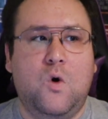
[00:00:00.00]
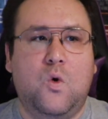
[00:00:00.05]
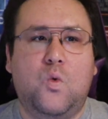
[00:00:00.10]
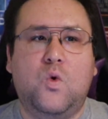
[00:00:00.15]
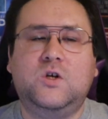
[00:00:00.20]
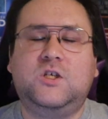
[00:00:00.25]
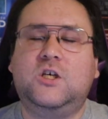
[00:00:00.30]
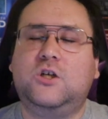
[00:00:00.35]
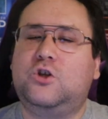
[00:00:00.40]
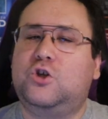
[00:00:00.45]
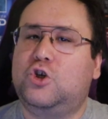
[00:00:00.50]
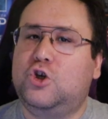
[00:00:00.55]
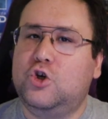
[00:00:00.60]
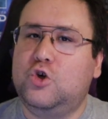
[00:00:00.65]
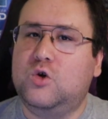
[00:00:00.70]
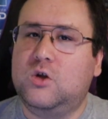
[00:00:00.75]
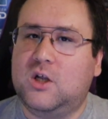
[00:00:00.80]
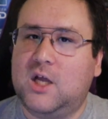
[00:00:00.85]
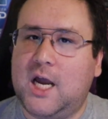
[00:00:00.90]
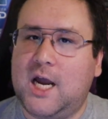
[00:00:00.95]
Was it
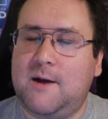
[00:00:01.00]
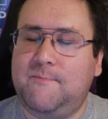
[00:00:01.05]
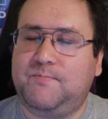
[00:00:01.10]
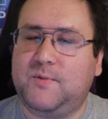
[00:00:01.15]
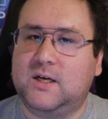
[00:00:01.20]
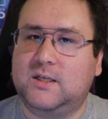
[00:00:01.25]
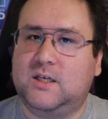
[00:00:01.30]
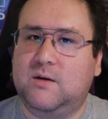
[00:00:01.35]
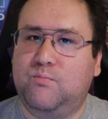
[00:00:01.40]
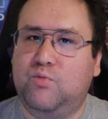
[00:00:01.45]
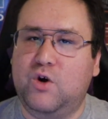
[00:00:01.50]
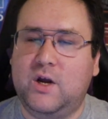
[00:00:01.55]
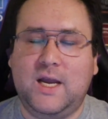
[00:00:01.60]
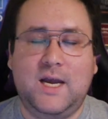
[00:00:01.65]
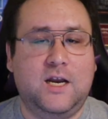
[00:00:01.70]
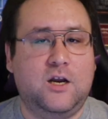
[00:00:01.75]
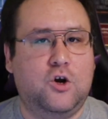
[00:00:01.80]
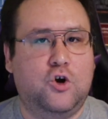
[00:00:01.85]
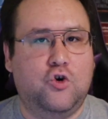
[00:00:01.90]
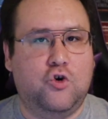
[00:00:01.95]
too late to bring
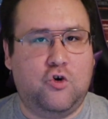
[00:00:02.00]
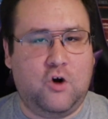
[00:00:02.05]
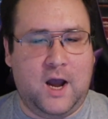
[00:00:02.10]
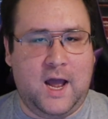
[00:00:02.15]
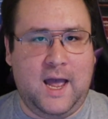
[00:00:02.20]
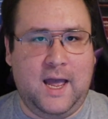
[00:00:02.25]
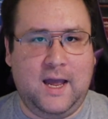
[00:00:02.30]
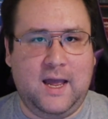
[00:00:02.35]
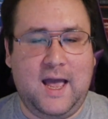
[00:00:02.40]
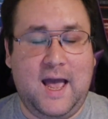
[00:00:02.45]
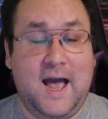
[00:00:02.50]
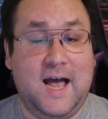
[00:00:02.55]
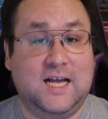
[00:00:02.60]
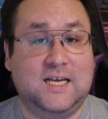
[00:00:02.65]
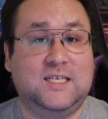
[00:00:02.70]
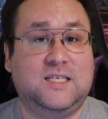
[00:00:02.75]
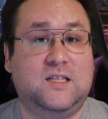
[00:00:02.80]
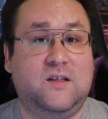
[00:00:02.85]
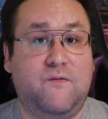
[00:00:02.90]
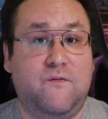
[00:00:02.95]
in Krang
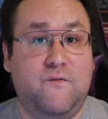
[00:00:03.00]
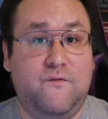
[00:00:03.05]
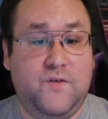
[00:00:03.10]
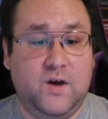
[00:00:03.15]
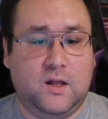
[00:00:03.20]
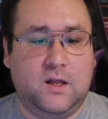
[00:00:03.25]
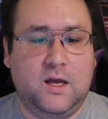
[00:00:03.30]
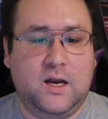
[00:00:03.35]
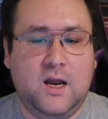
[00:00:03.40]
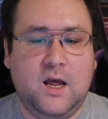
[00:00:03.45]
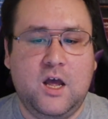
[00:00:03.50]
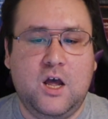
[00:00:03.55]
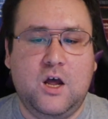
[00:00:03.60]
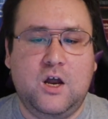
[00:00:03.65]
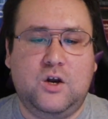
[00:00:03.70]
as the villain?